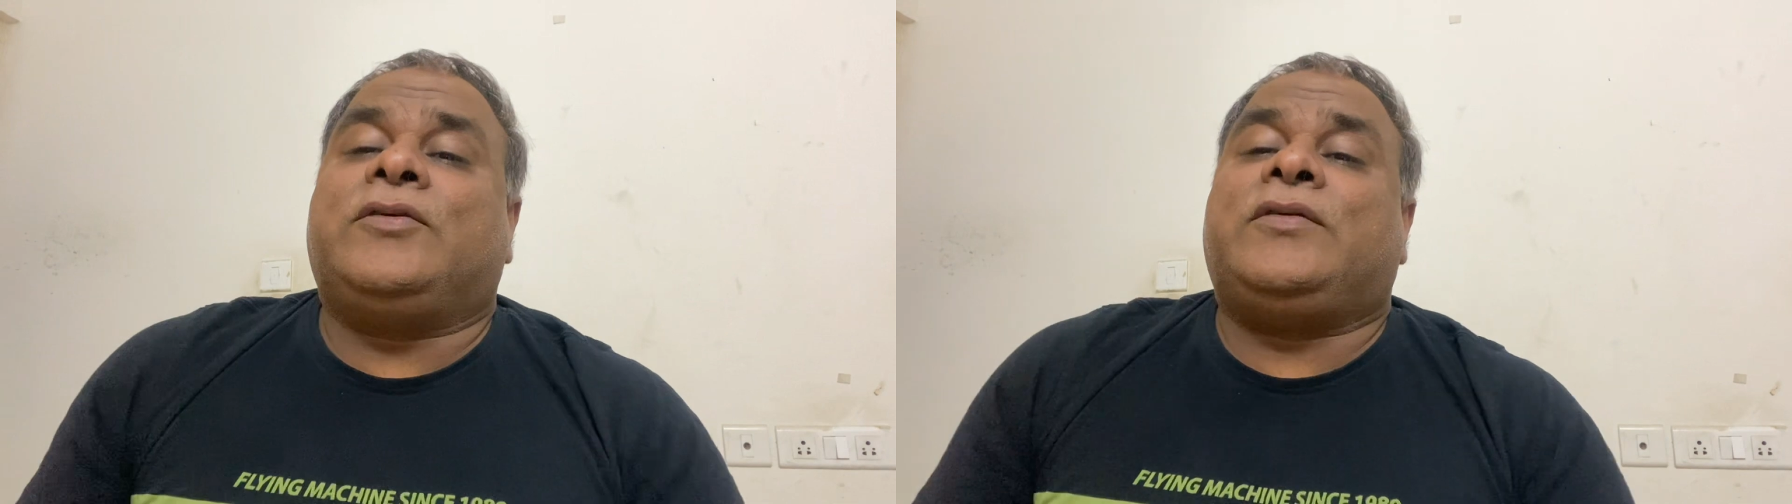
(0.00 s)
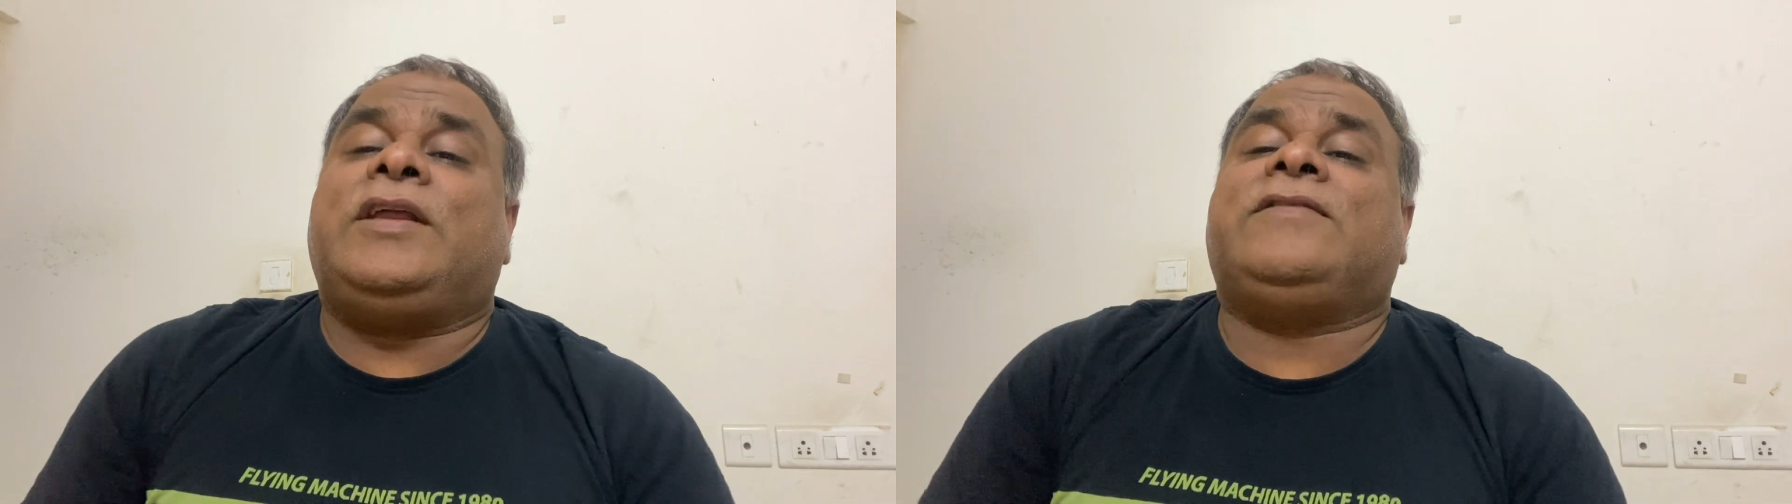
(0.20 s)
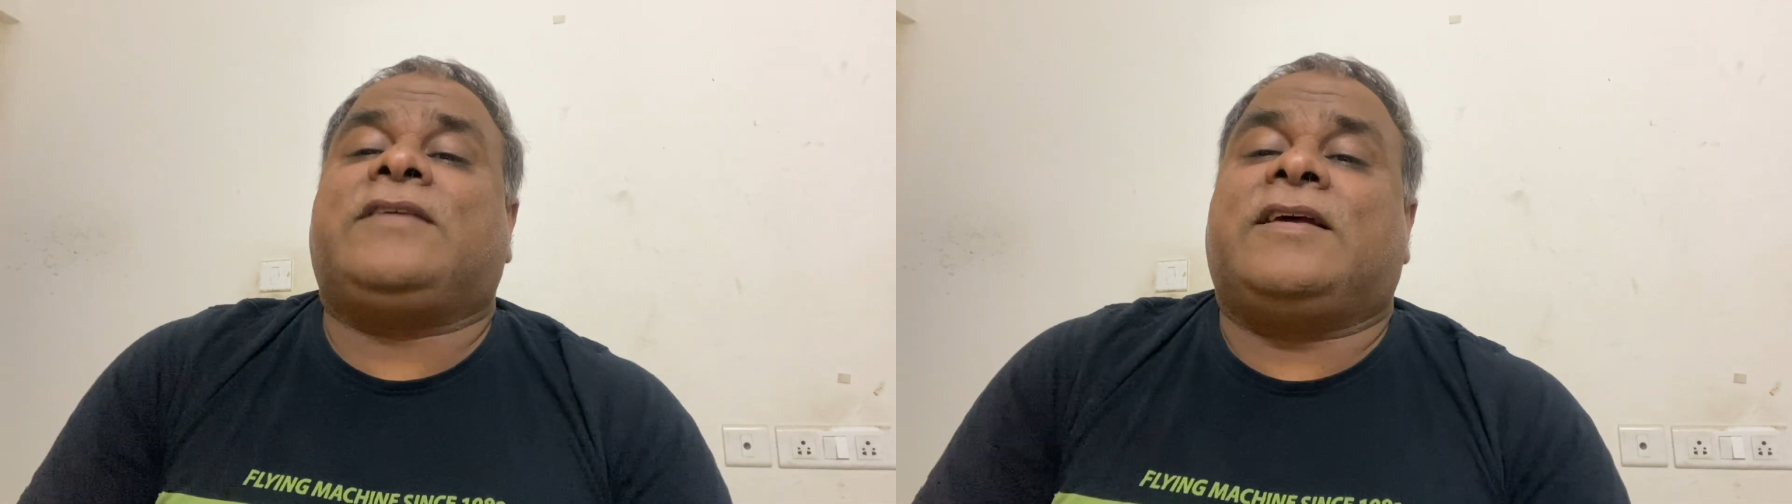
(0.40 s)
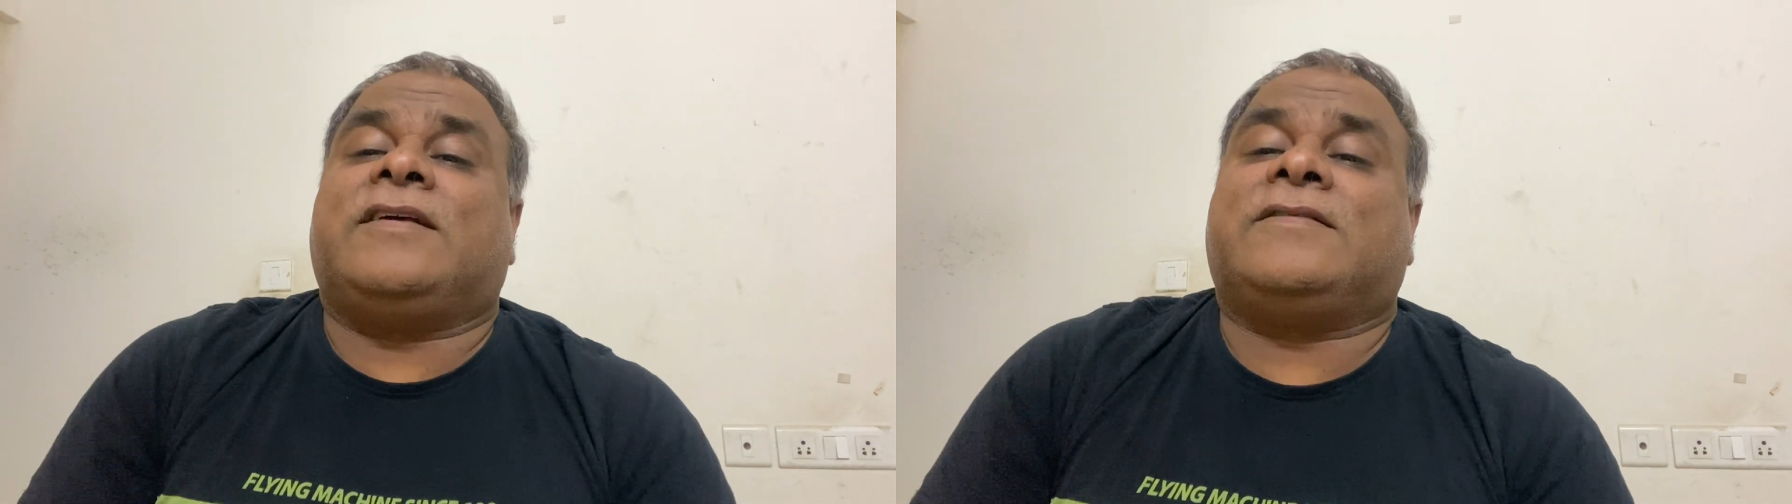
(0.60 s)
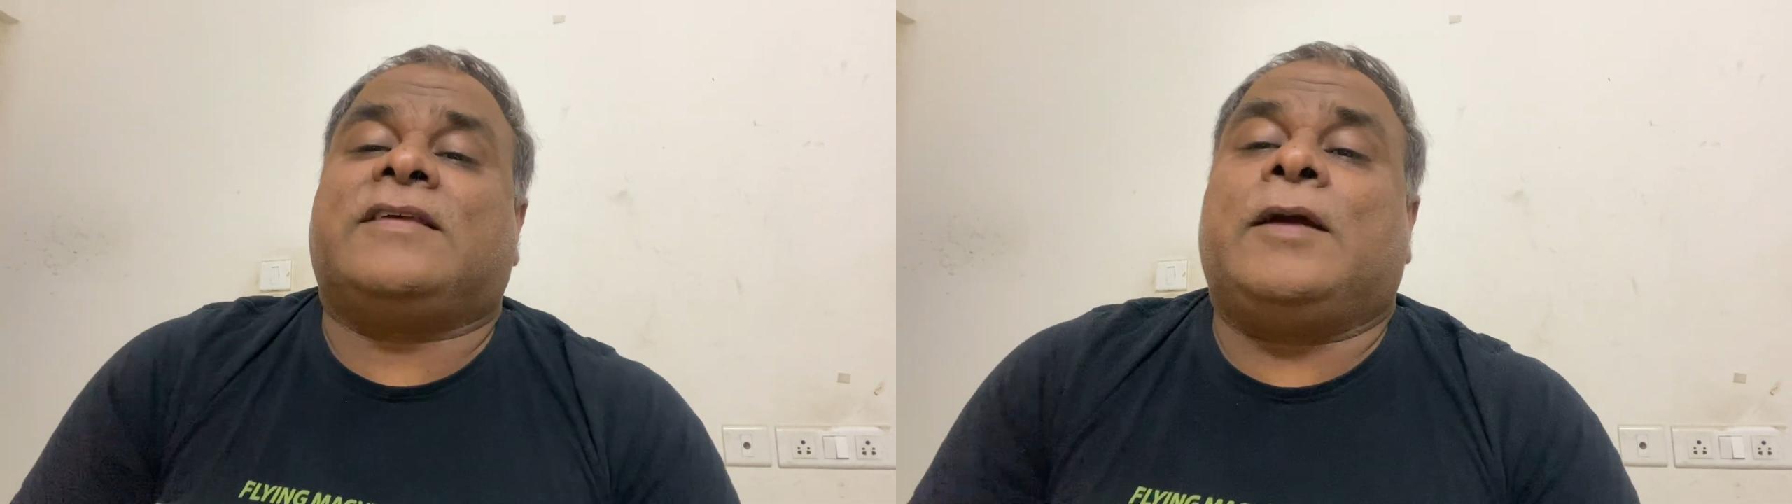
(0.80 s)

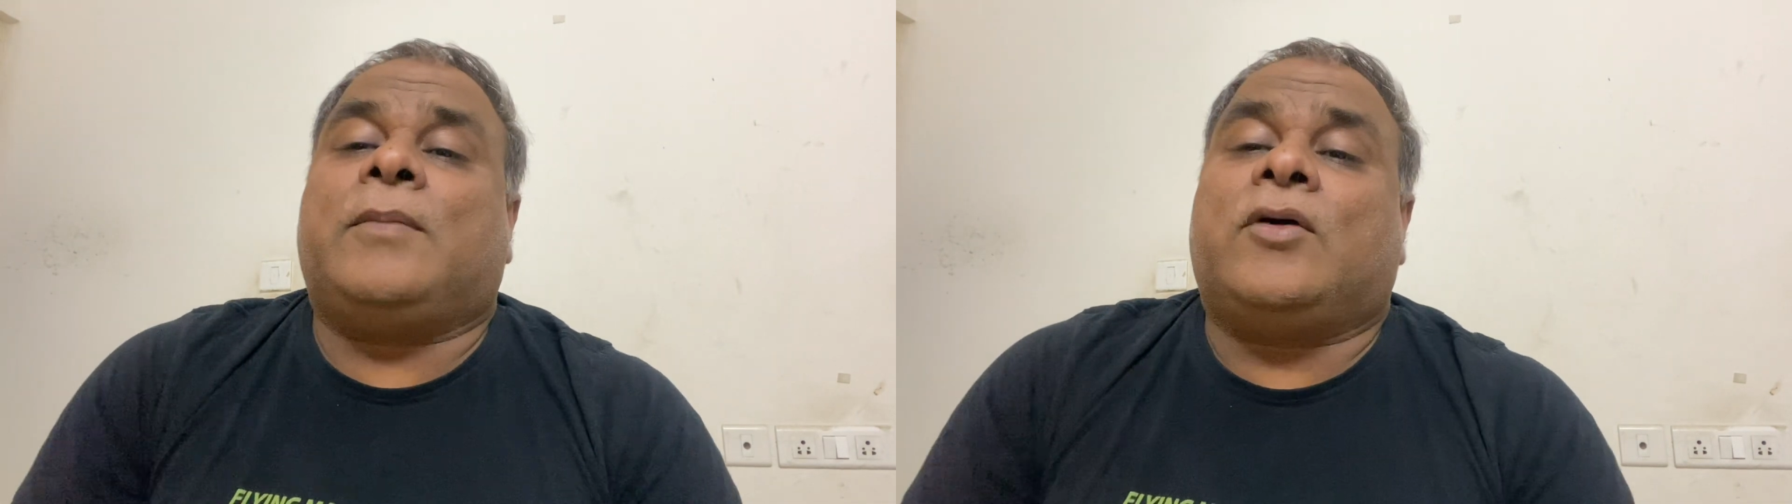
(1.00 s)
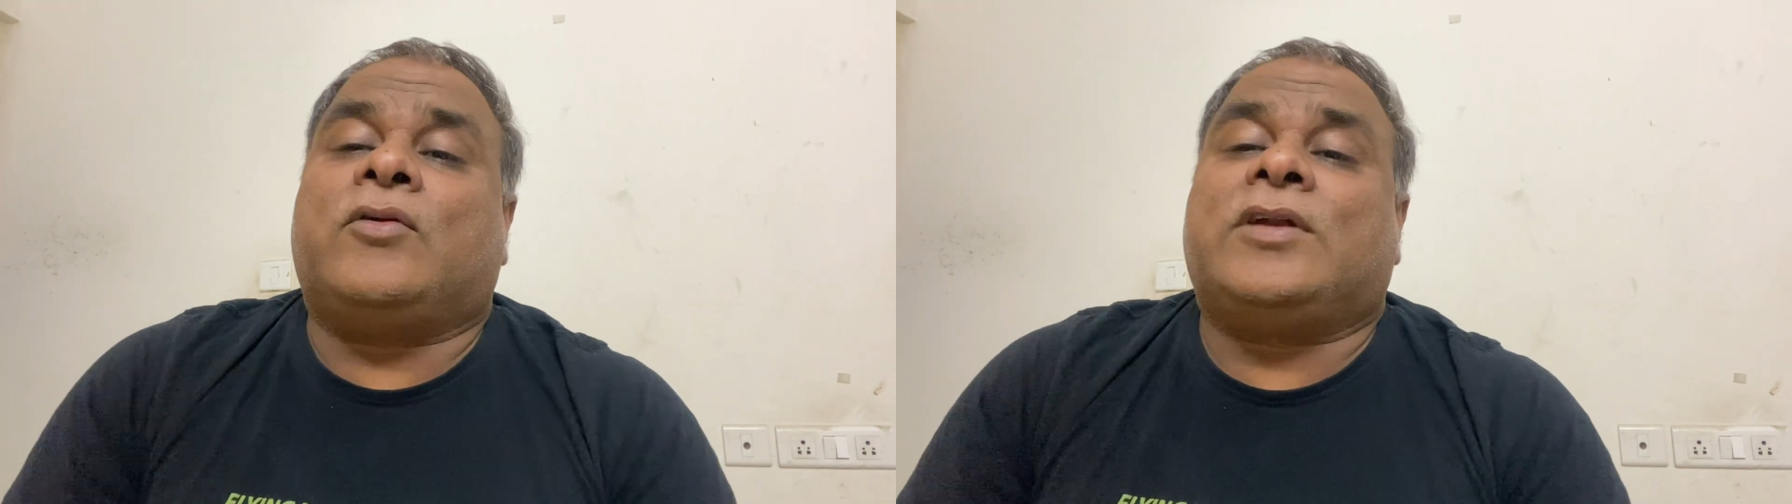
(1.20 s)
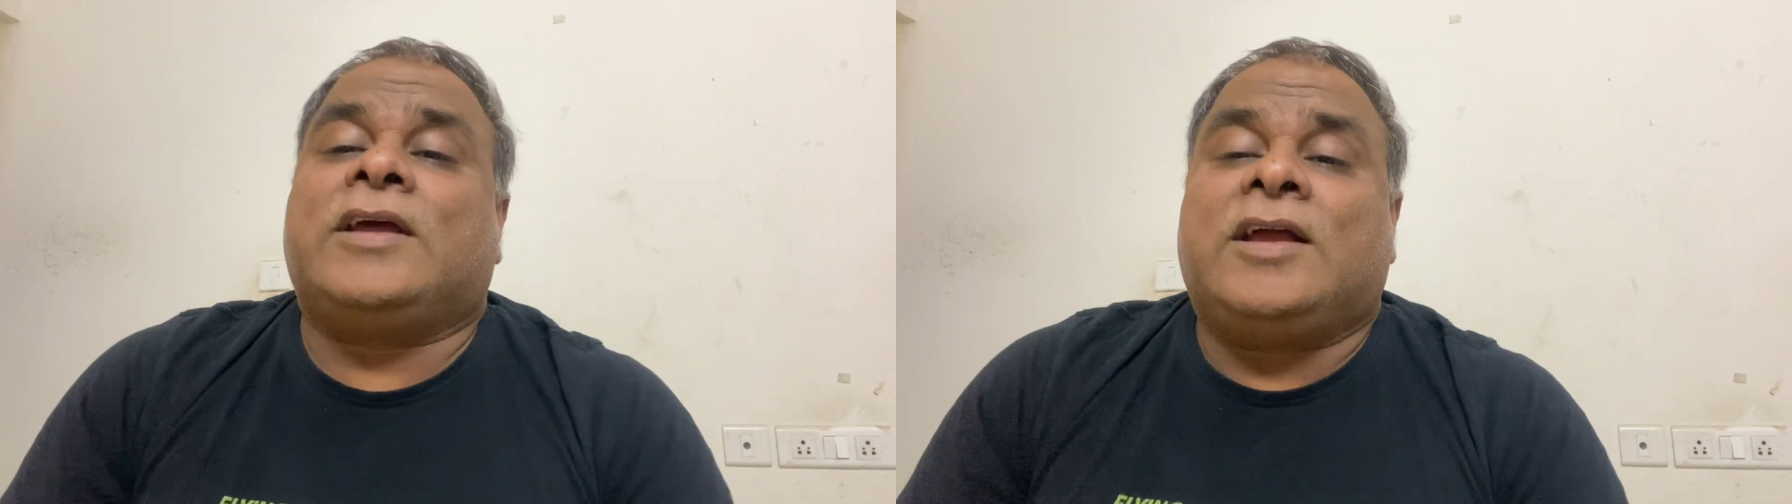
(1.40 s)
discuss about